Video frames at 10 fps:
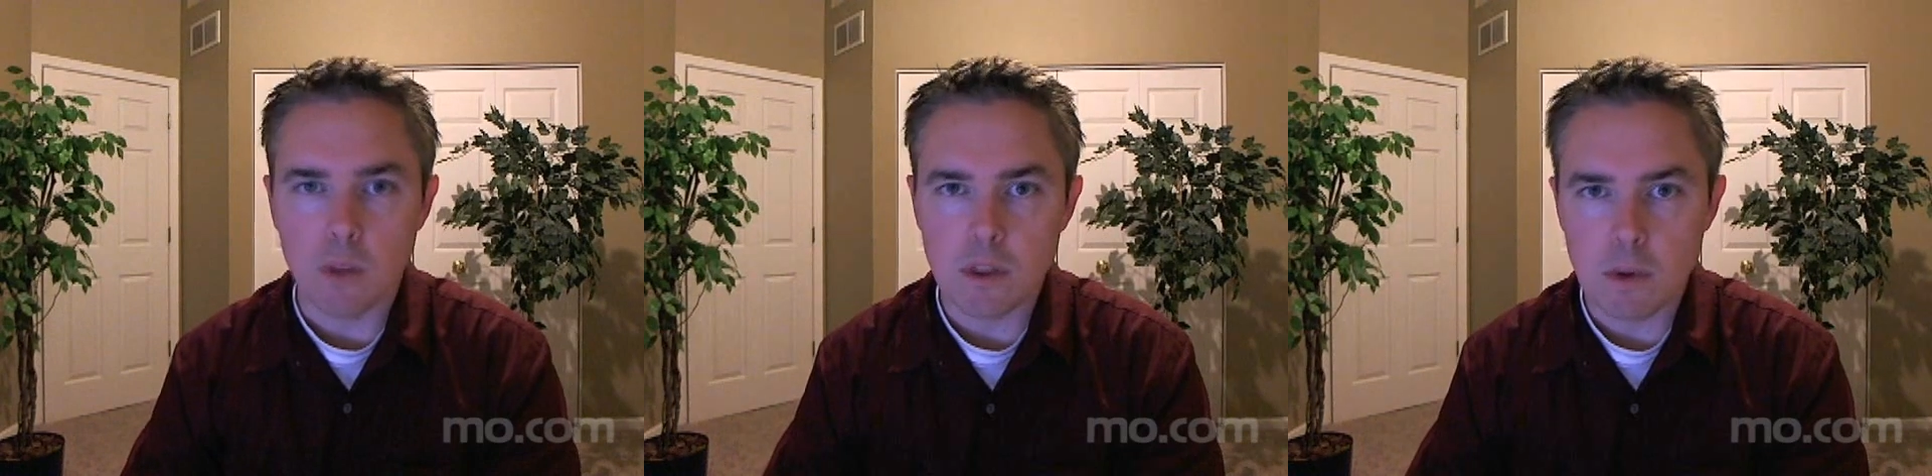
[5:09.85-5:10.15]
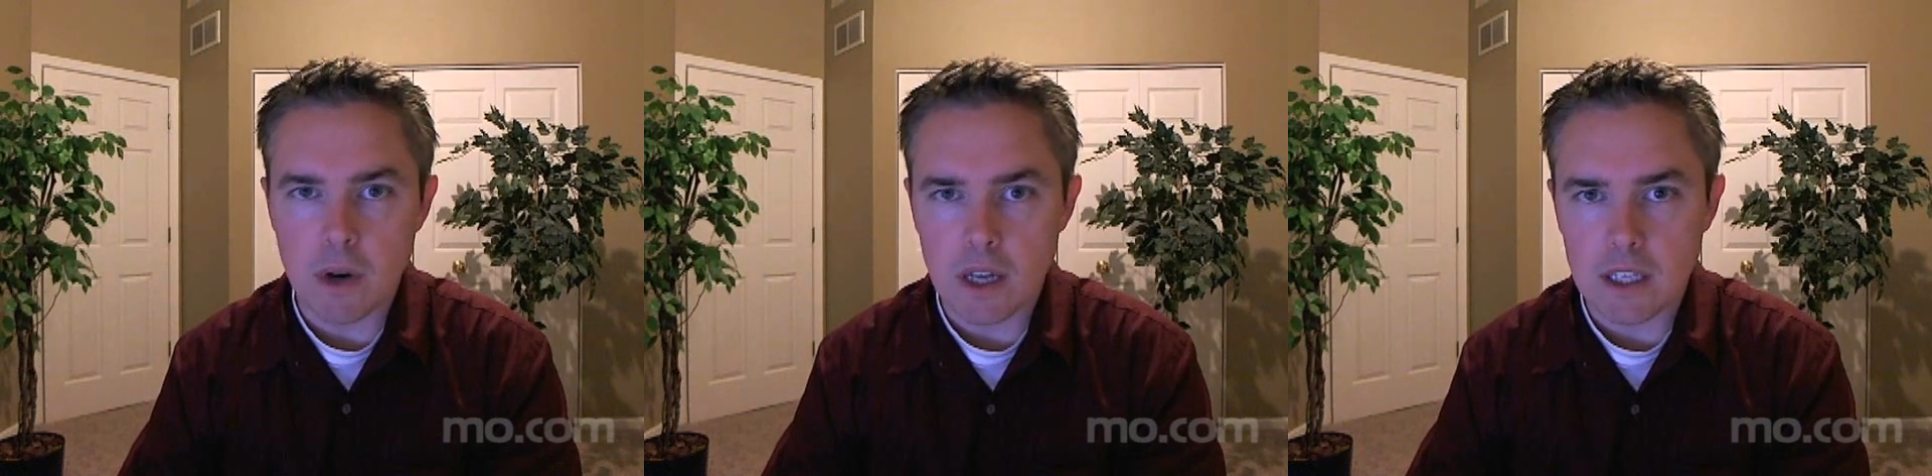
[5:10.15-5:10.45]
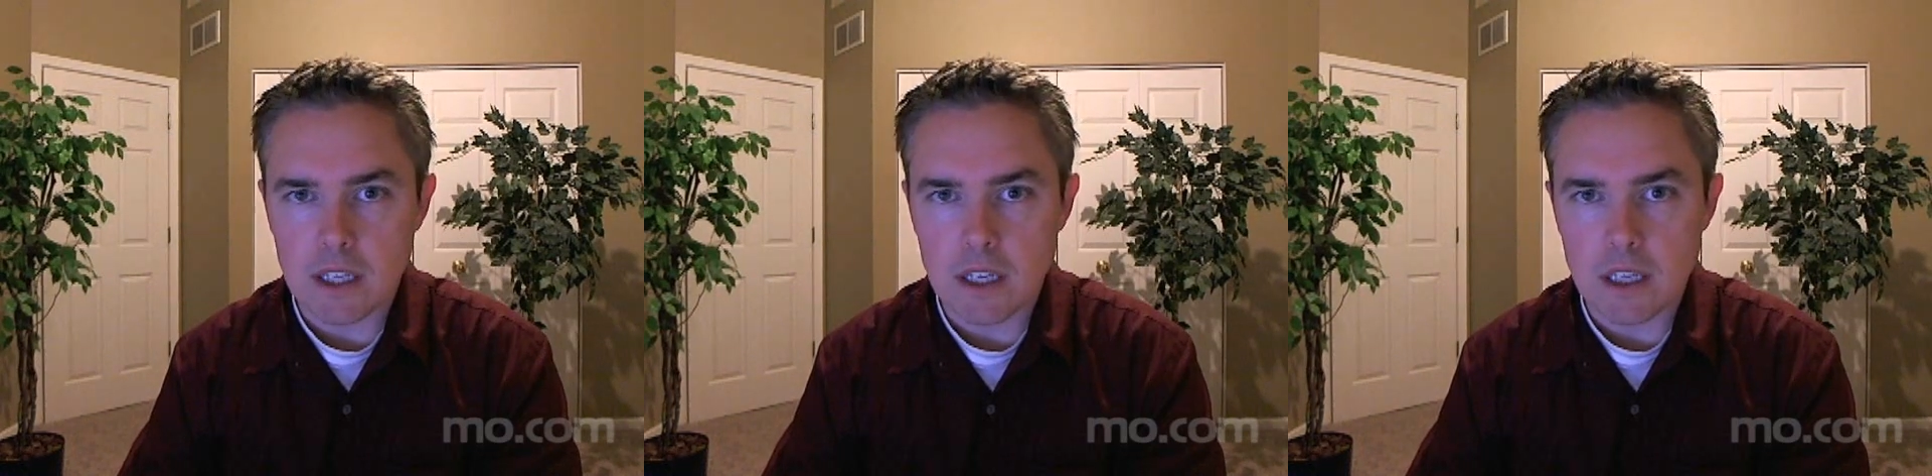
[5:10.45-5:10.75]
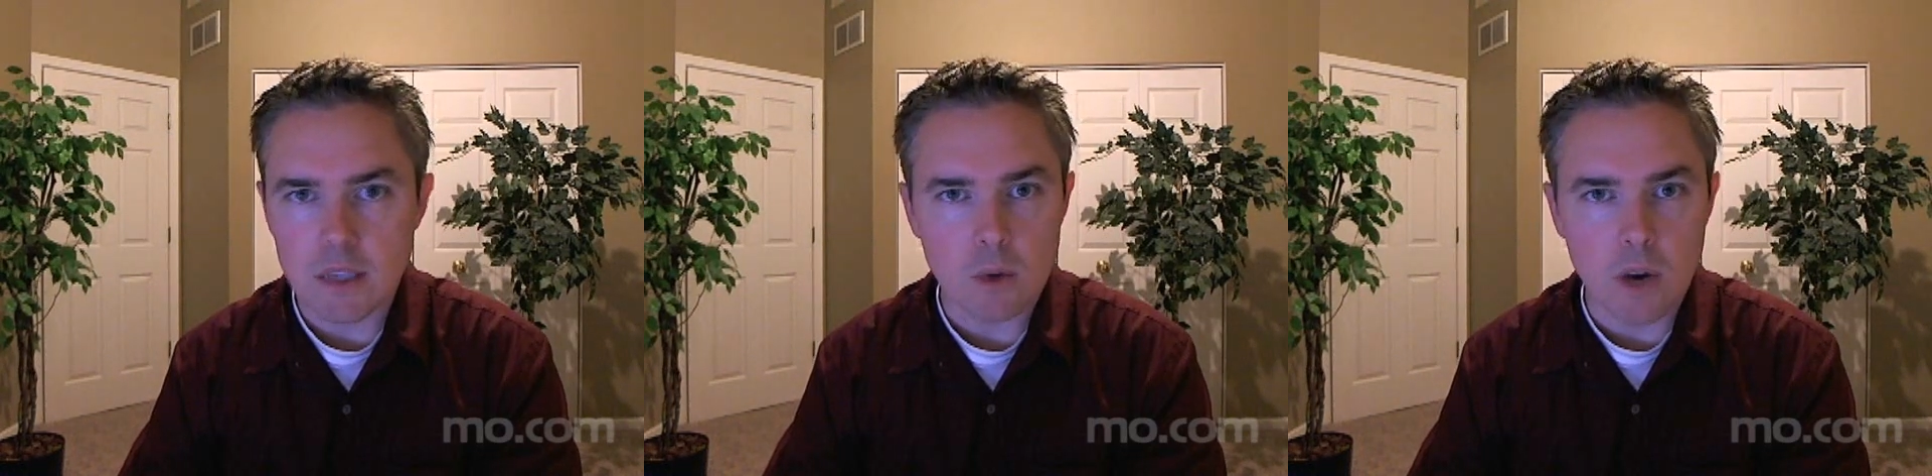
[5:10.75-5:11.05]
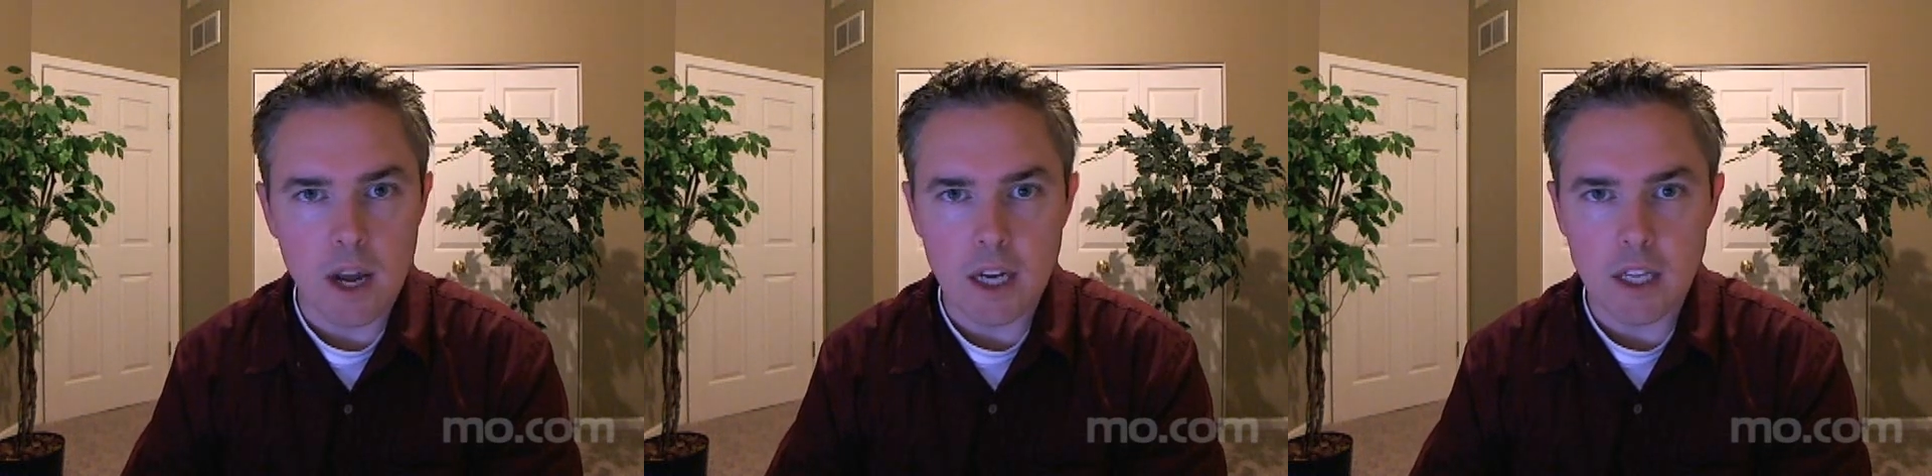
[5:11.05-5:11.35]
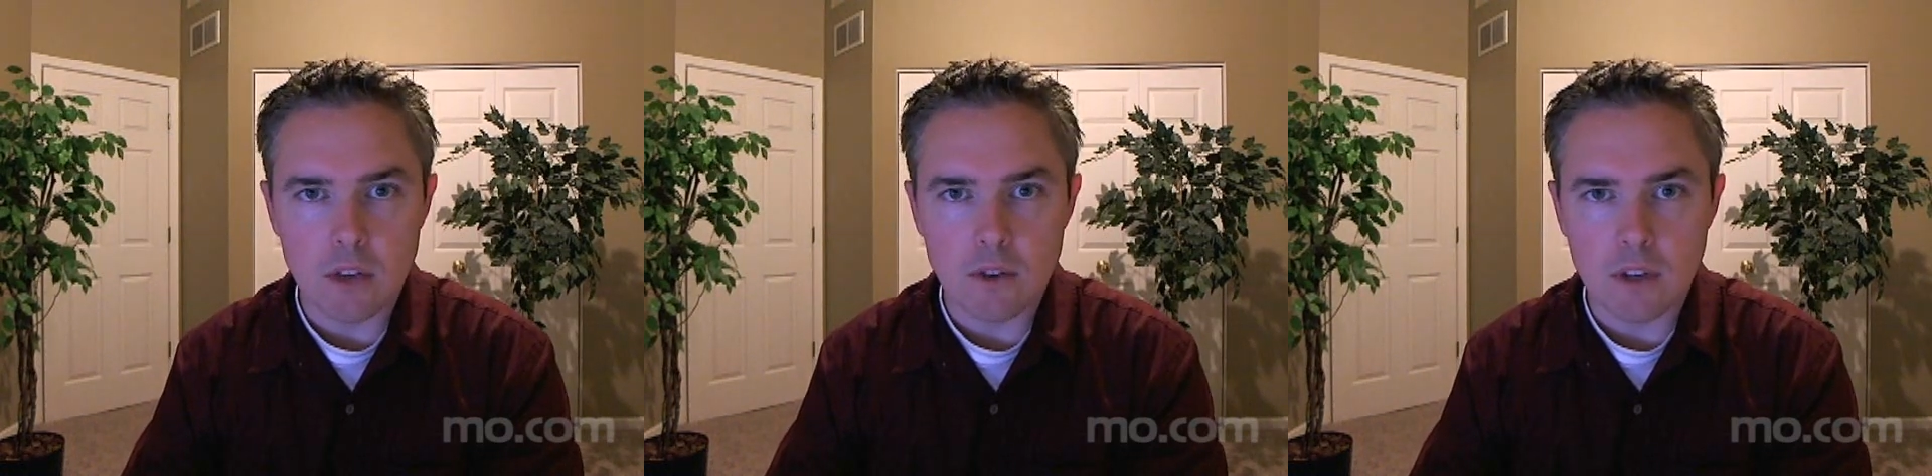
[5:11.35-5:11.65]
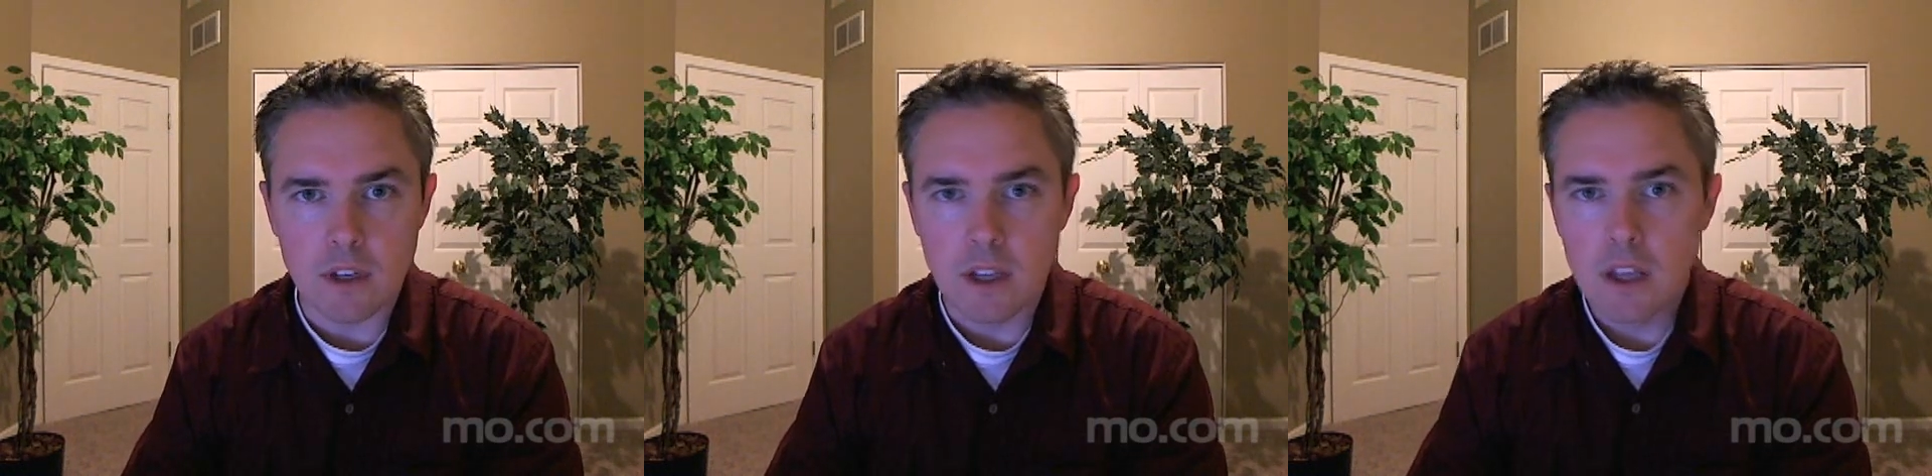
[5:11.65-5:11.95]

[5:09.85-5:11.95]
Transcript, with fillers: what the product is or how to use it.